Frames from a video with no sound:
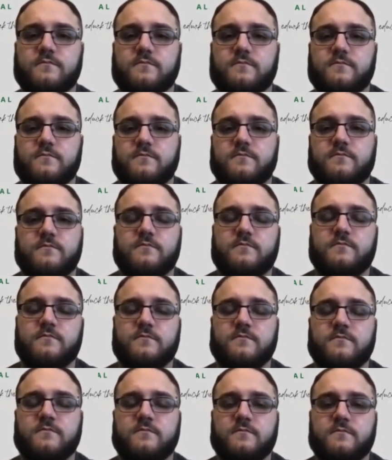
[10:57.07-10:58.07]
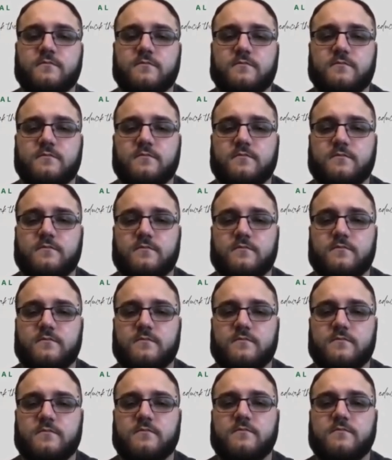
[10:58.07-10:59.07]

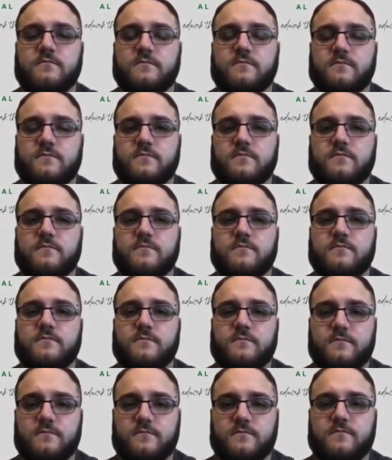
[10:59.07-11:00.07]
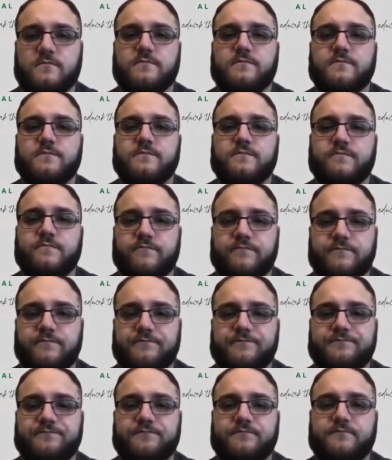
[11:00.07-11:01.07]

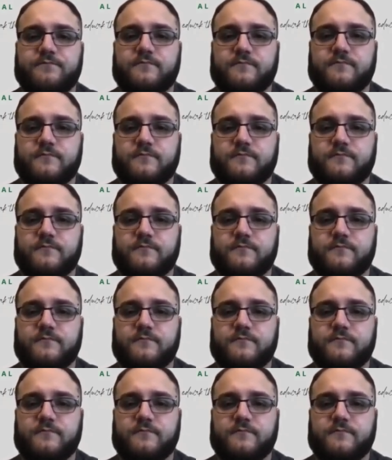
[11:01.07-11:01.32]
No words are spoken by the person on screen.